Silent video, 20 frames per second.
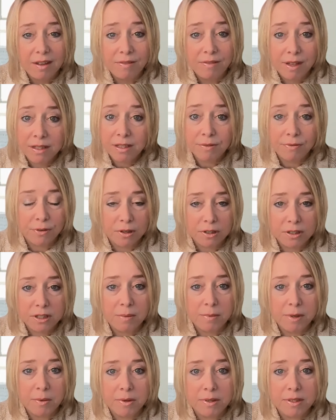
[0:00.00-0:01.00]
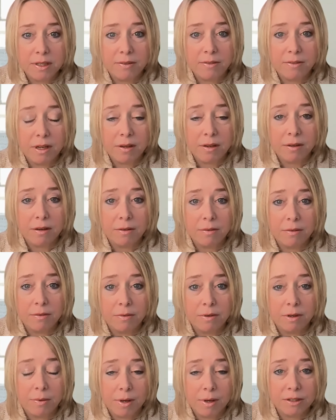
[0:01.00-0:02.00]
If that's the first time they received a
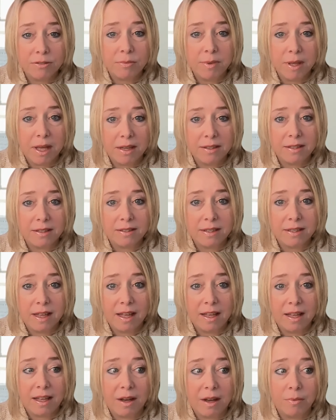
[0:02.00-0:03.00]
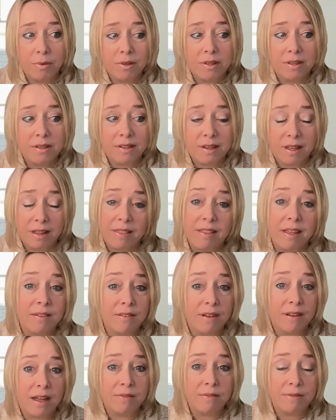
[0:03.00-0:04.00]
request from the SSA, I would say that
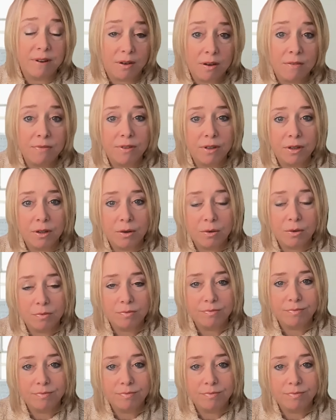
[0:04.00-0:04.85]
they've had very few